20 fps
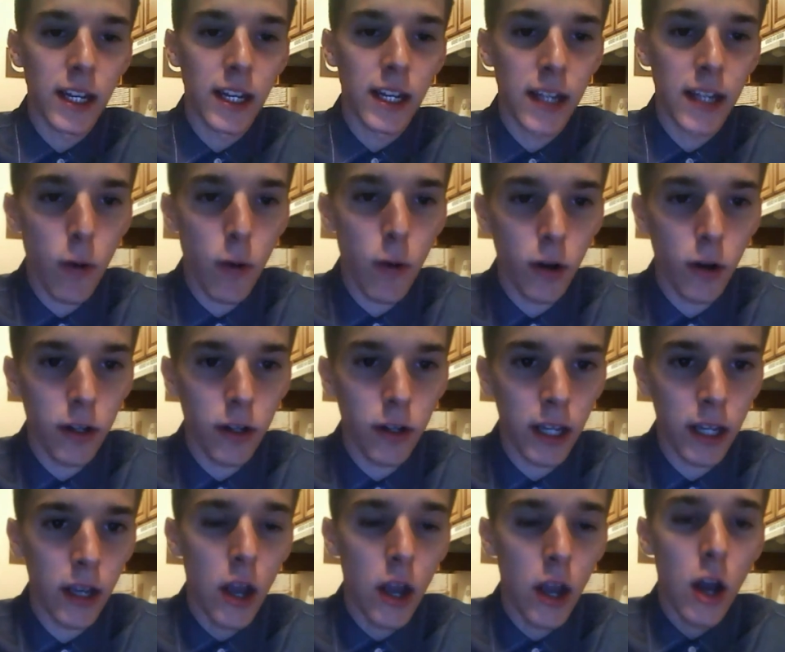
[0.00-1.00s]

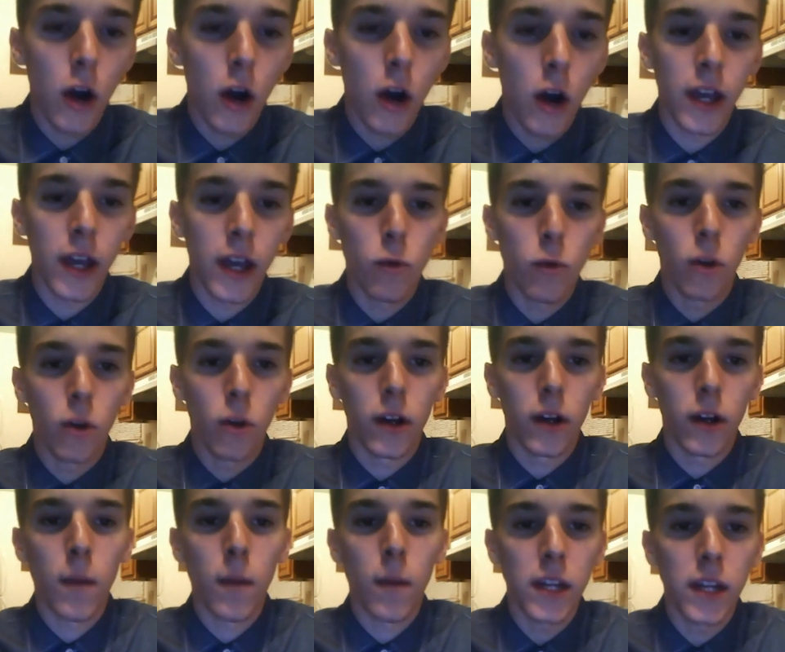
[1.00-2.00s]
Networking, will
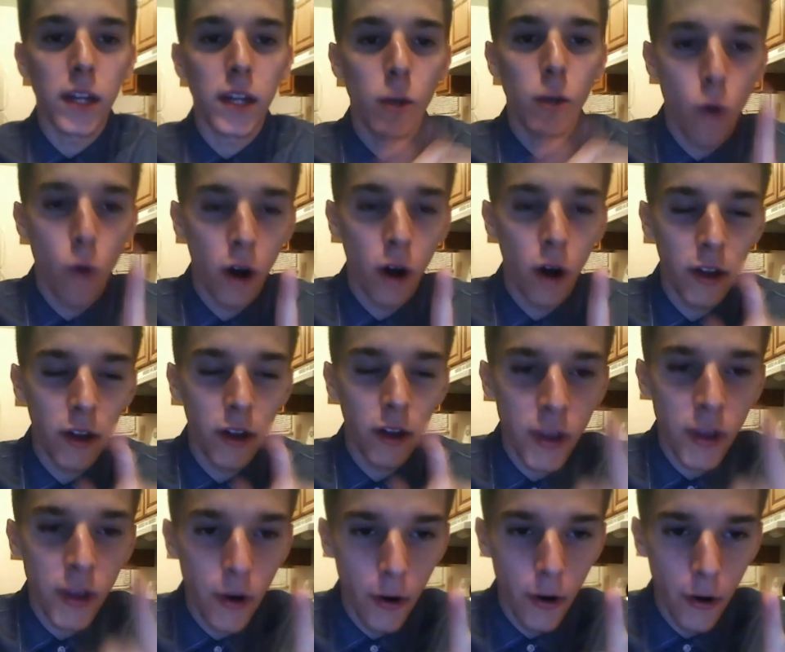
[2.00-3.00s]
accompany
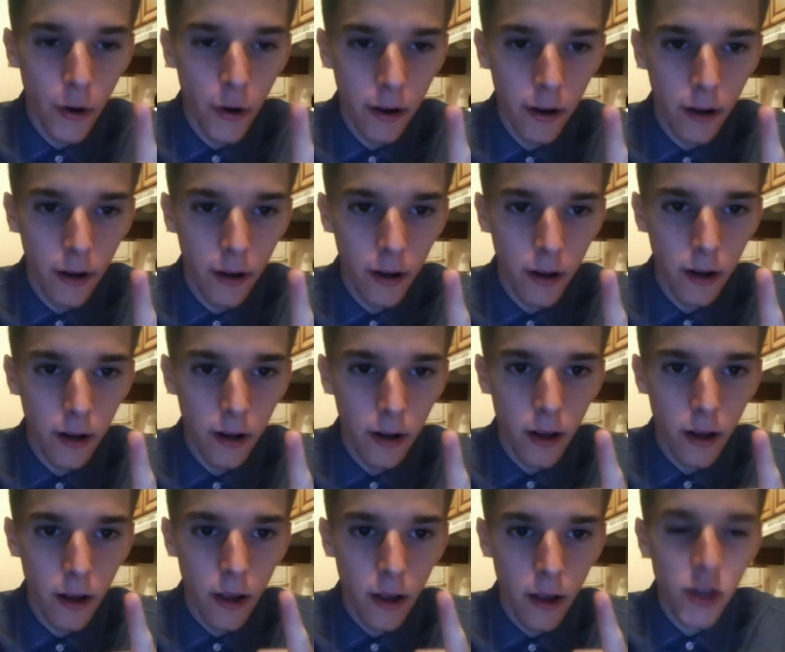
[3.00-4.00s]
1/3,
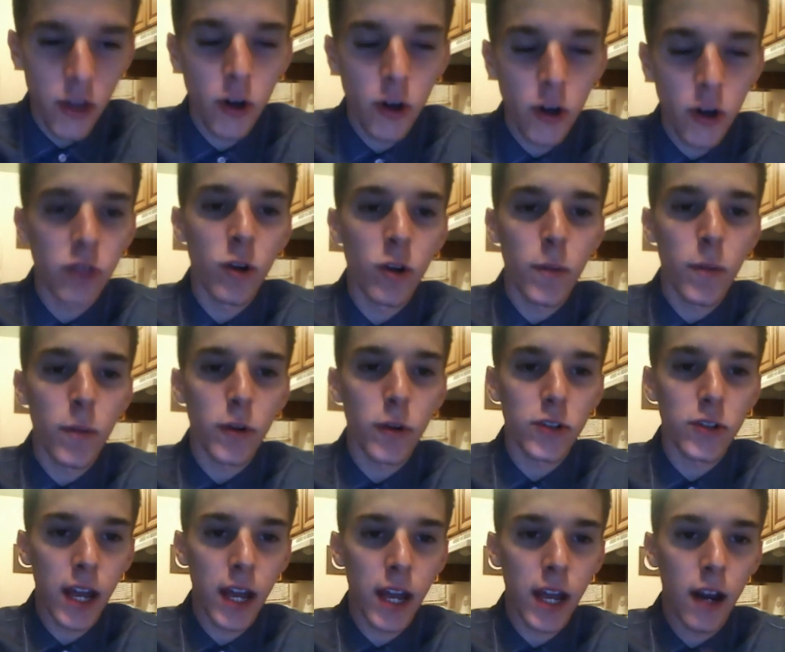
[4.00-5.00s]

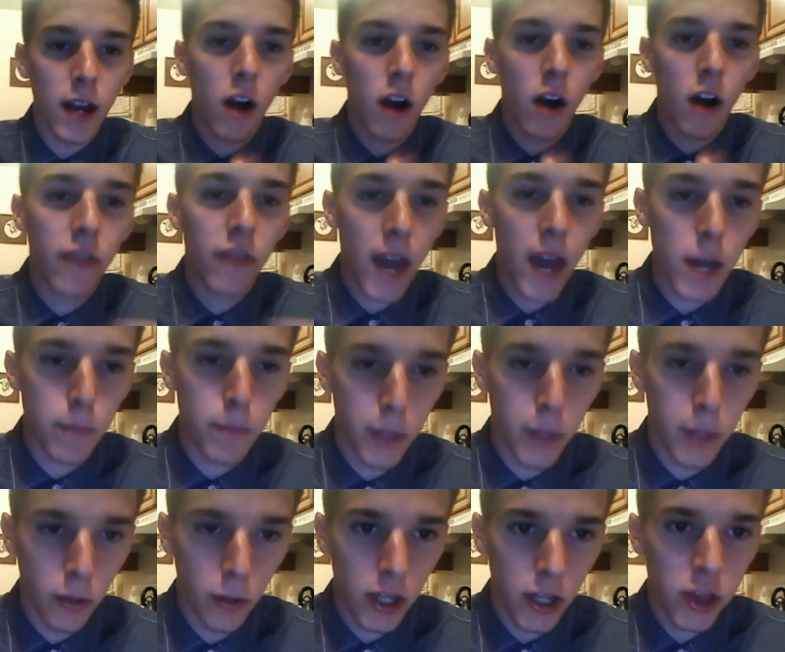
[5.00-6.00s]
33% of that
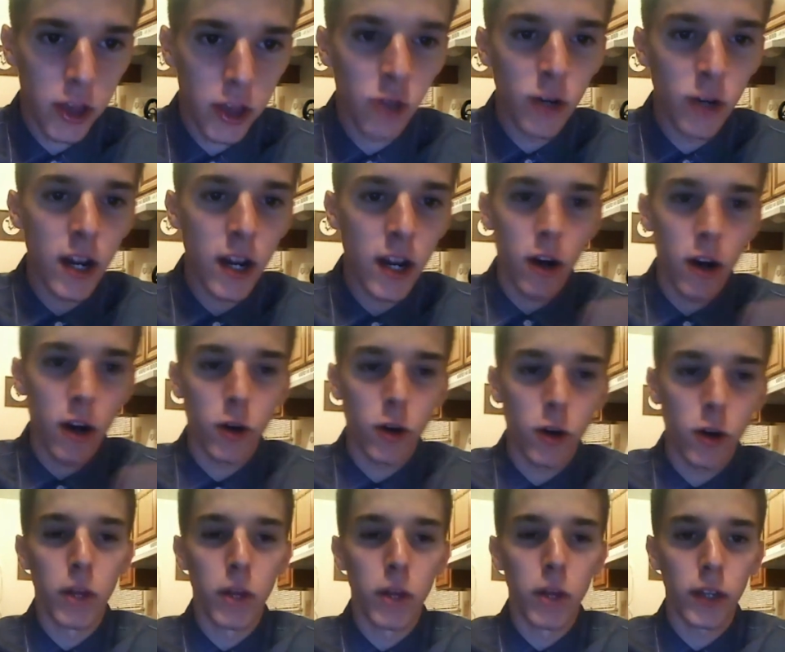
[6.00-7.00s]
billion,
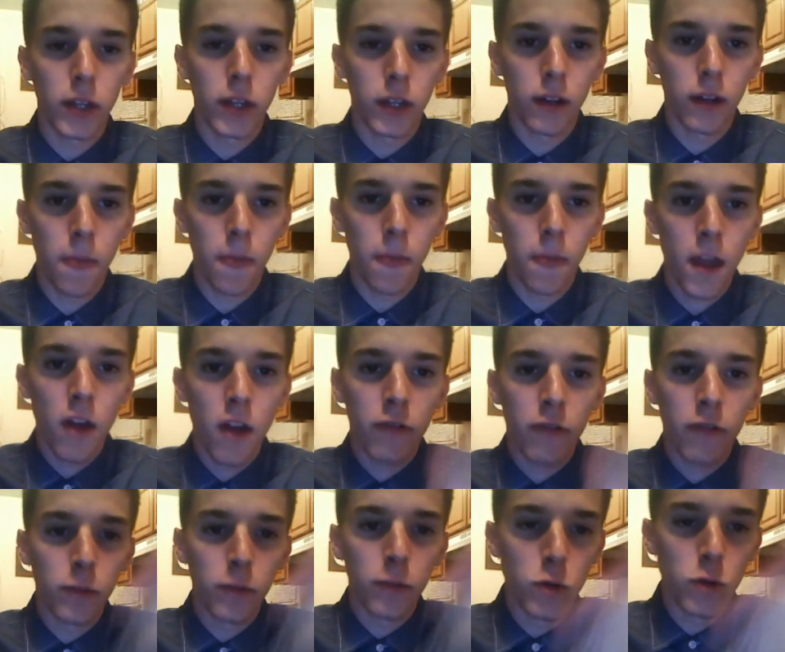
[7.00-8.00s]
300 million
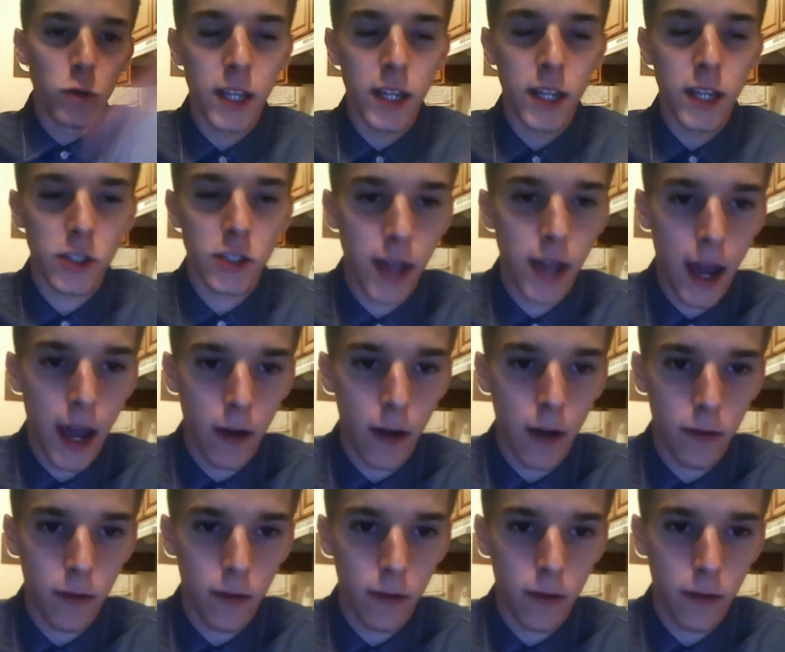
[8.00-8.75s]
from Luke Kish down.